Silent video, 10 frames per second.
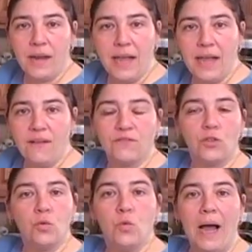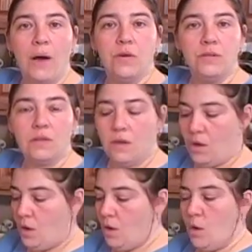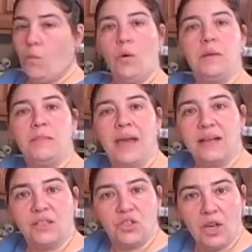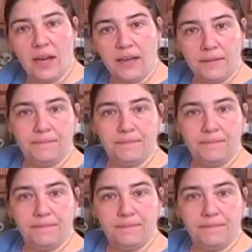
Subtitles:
hours to 2 hours. We'll be back to check it.